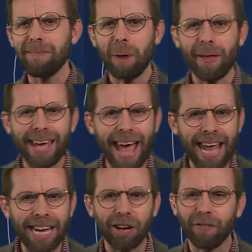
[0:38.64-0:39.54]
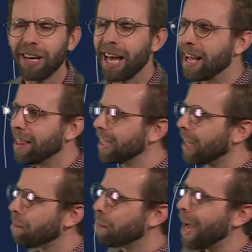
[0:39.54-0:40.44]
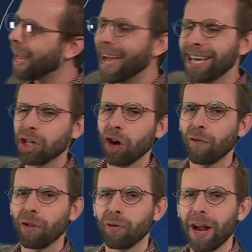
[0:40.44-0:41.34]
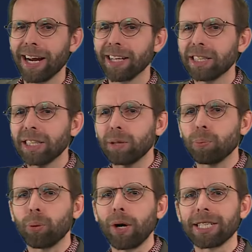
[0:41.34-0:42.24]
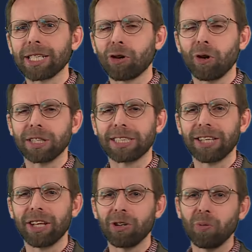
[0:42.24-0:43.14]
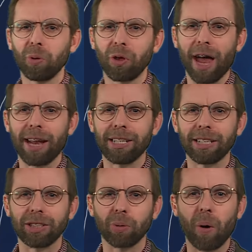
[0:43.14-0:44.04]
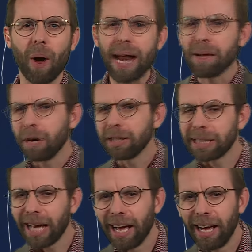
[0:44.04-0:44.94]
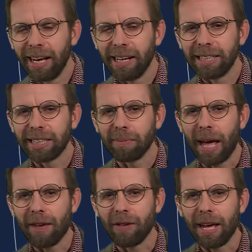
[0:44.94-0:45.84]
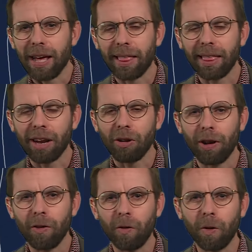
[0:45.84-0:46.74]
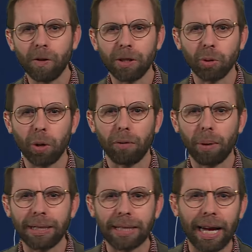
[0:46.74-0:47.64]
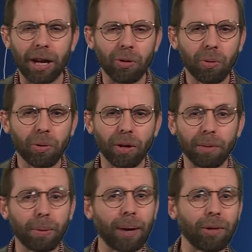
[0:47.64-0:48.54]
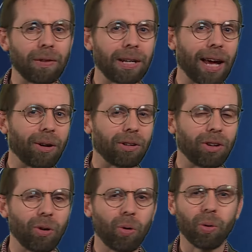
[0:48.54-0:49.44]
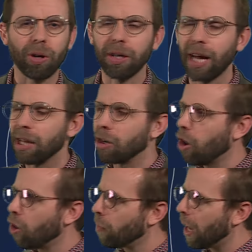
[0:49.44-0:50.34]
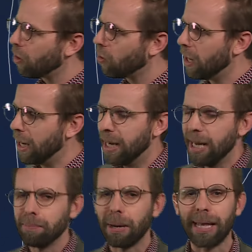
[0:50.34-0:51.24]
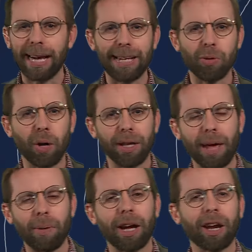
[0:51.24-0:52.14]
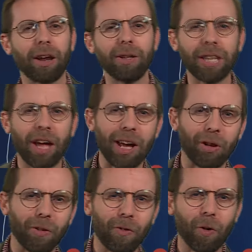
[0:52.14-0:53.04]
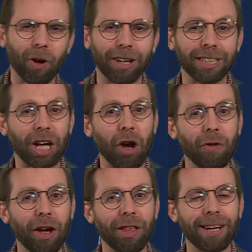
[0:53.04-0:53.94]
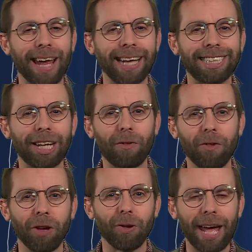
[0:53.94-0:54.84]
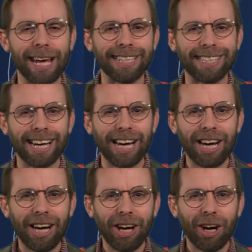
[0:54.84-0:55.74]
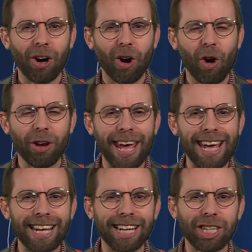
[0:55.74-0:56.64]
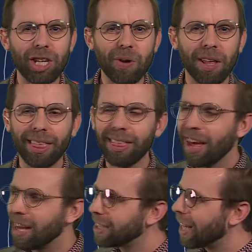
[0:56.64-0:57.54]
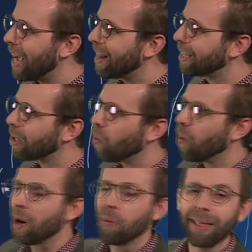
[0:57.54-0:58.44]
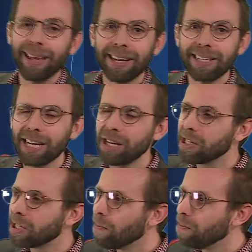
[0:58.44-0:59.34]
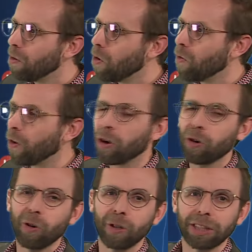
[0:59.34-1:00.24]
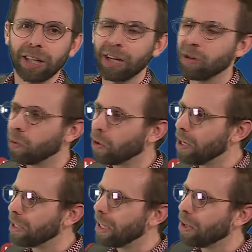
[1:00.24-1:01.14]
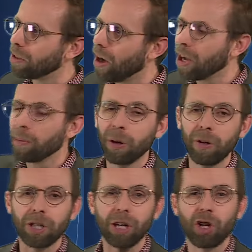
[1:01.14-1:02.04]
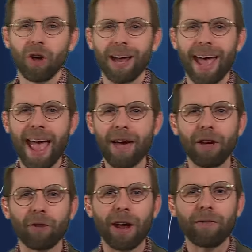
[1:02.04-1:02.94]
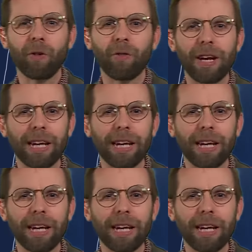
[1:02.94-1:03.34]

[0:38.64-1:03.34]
And by the end of the day, this back edge of the rain spreads across the North Island as well. In amongst it, some heavy thundery falls as well, places like Northland and perhaps even down to Auckland and the Coromandel. But I think it is worth keeping a close eye on the forecast over the next few days. On in to Thursday, this wet weather continues to move across the North Island. You can see the darker blues showing that heavier rainfall